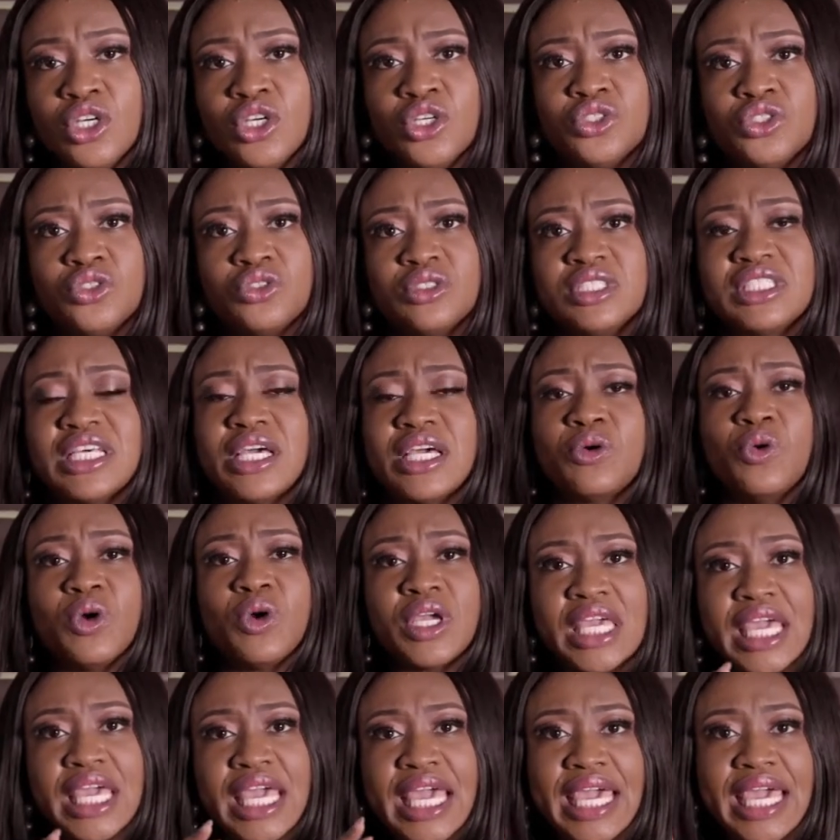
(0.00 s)
So it's like,
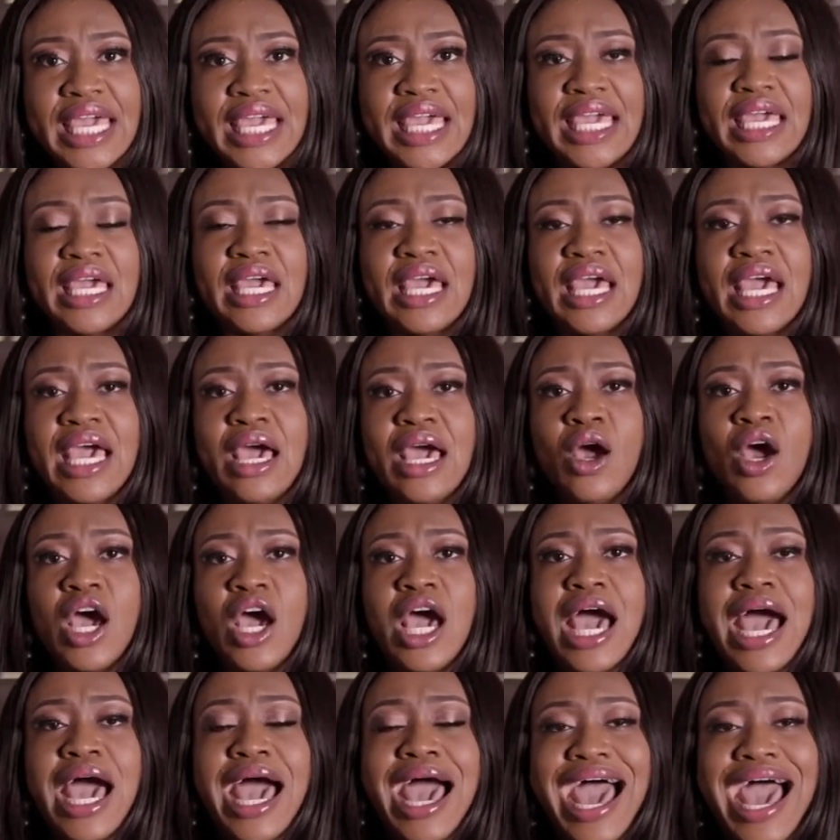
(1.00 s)
okay,
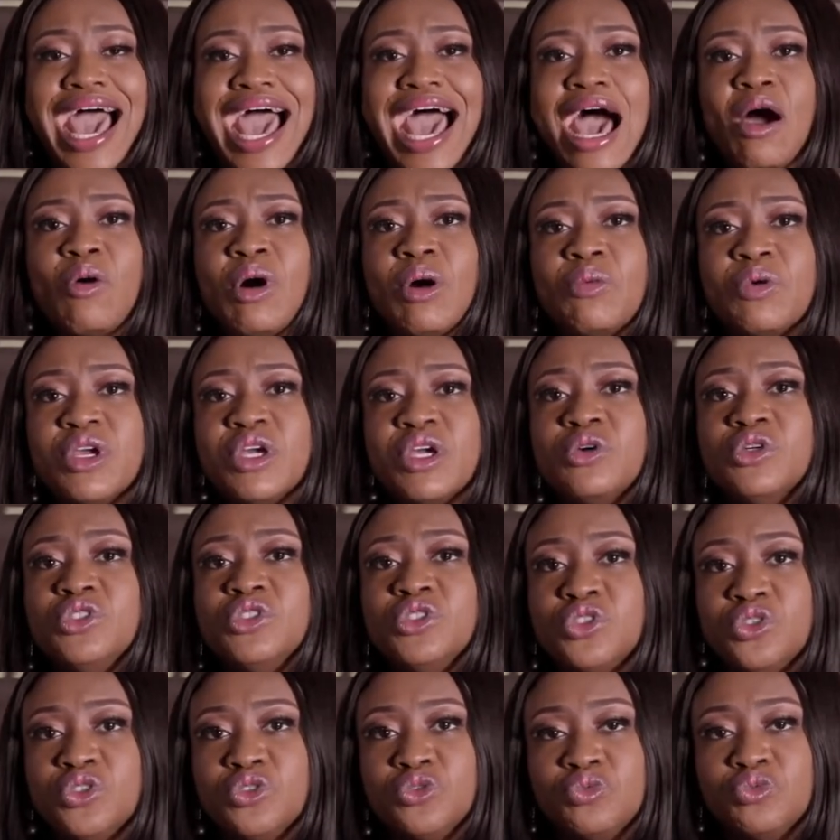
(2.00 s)
how are we going
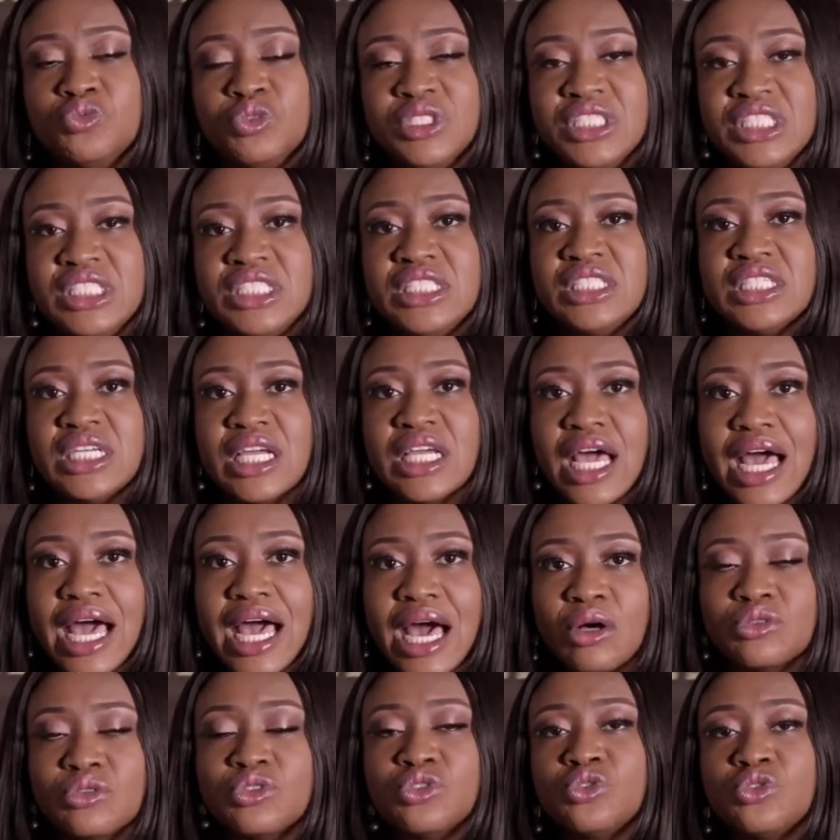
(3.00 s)
to reach
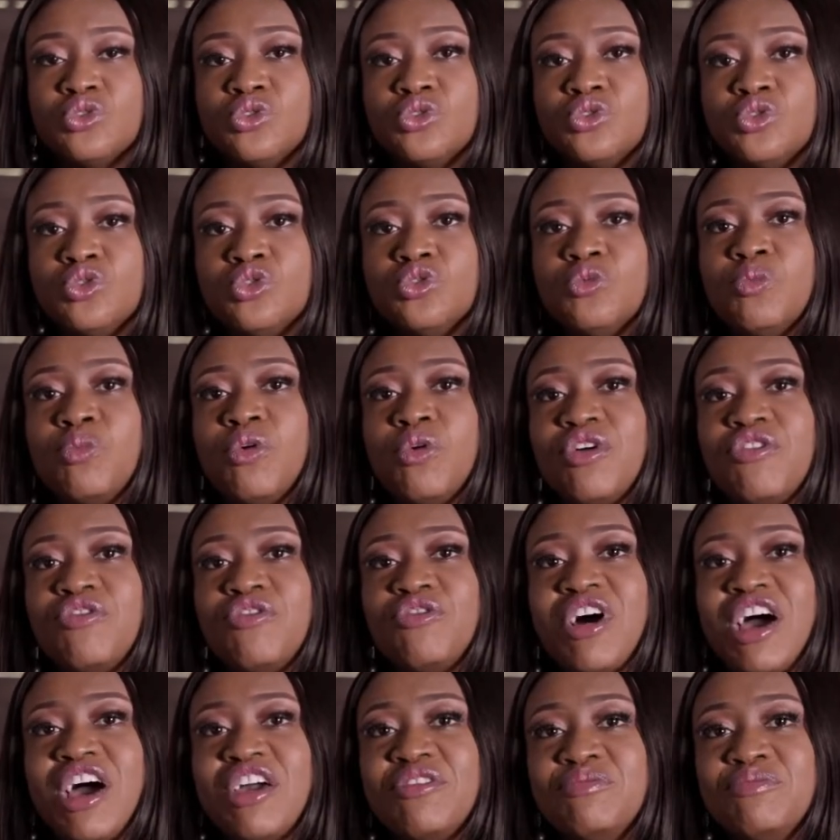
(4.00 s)
out to
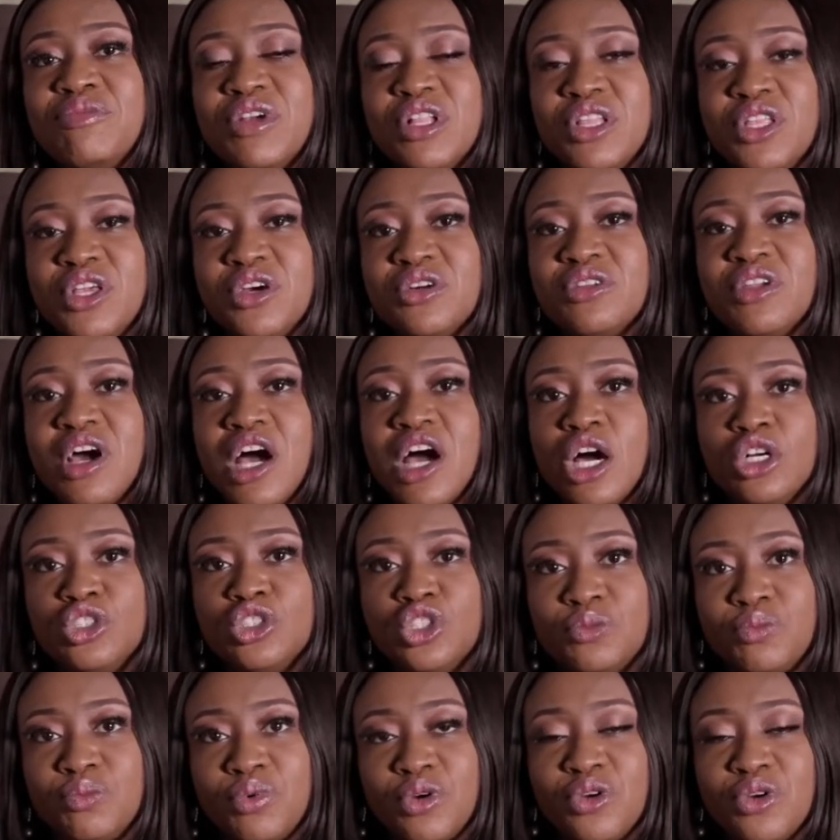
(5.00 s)
2.5 million
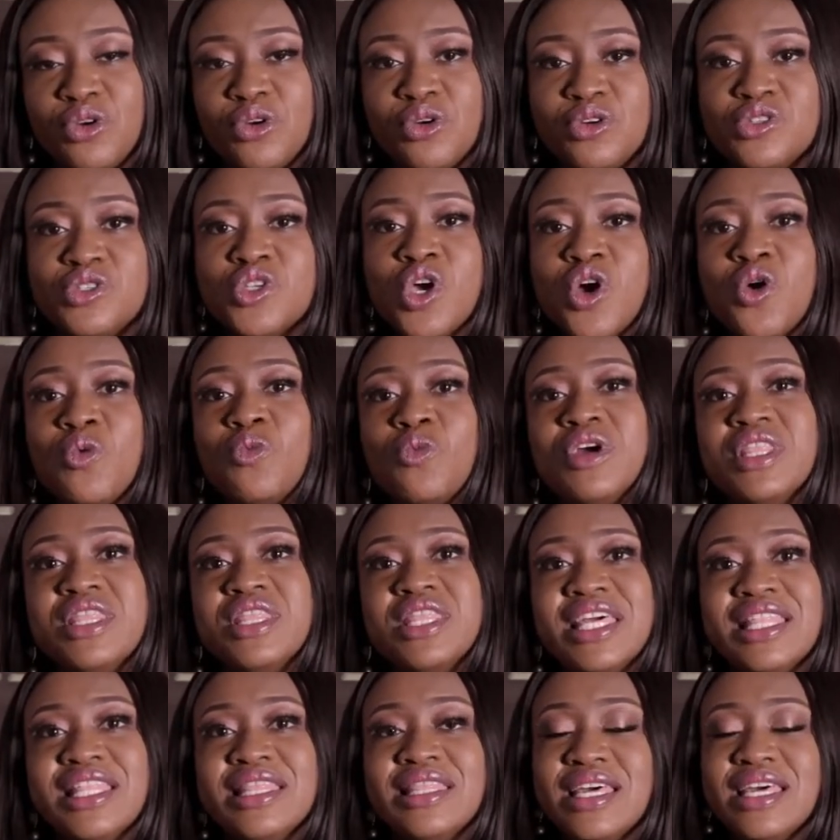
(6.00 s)
entrepreneurs
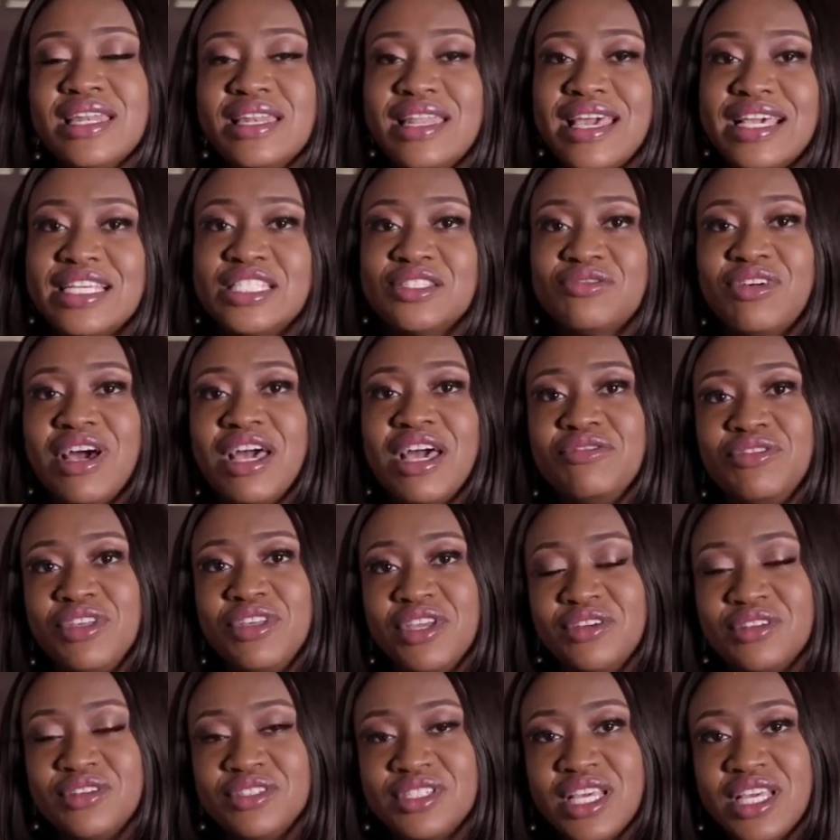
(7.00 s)
within the next 5
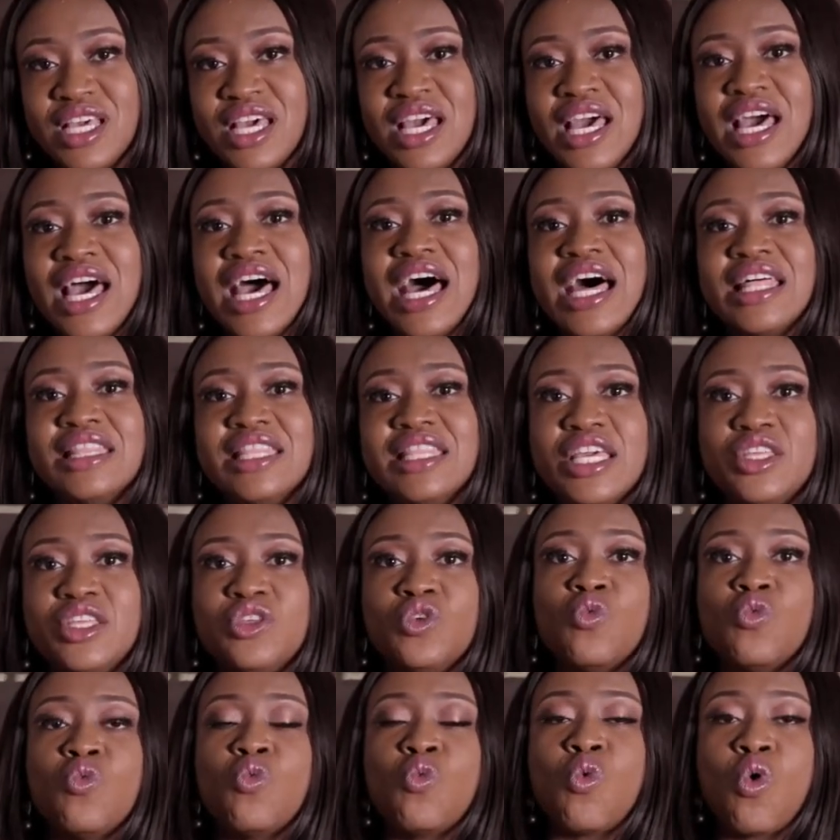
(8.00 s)
years? And then
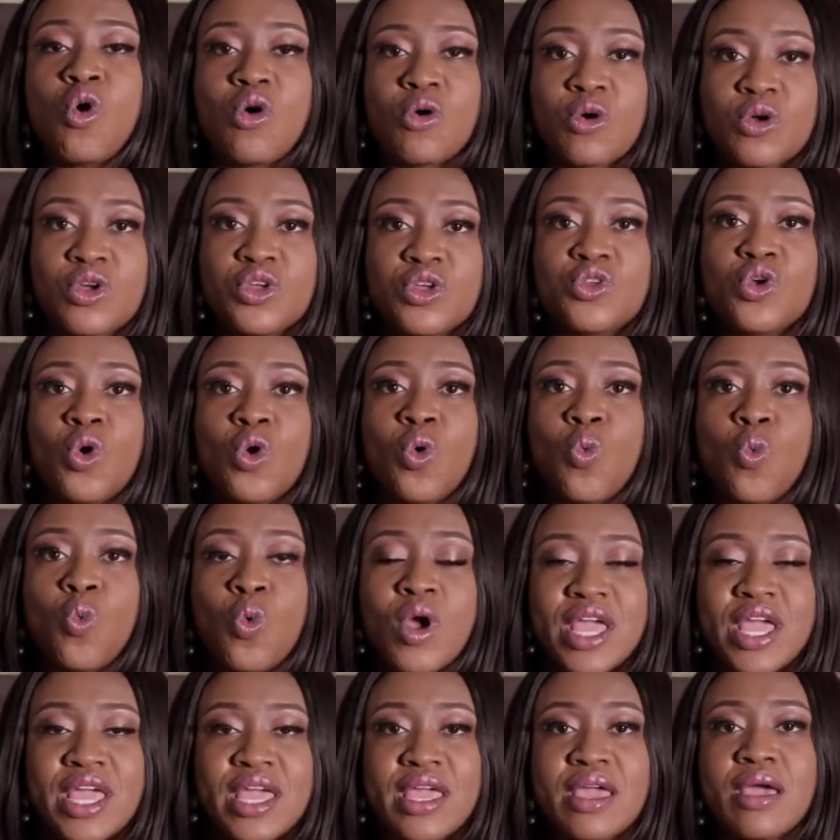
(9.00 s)
you work your
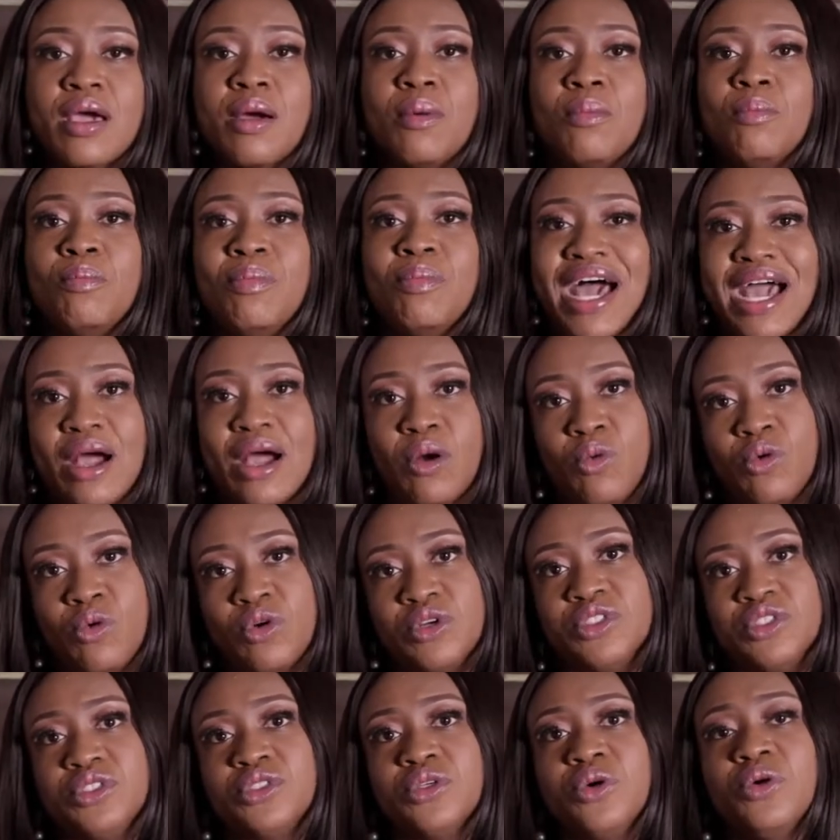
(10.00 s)
way
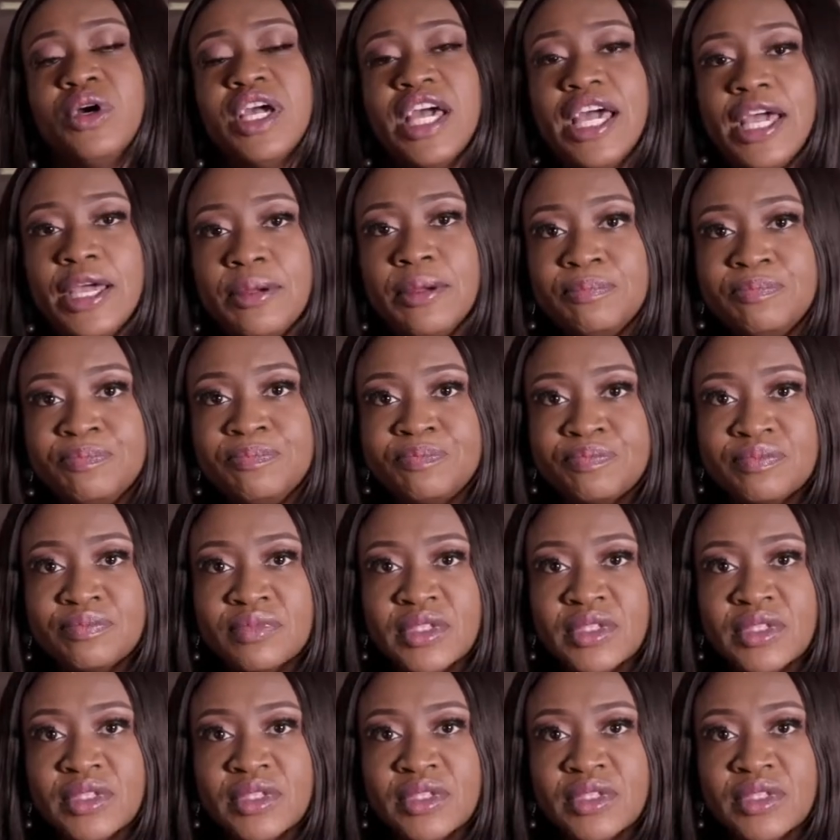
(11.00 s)
backwards, okay?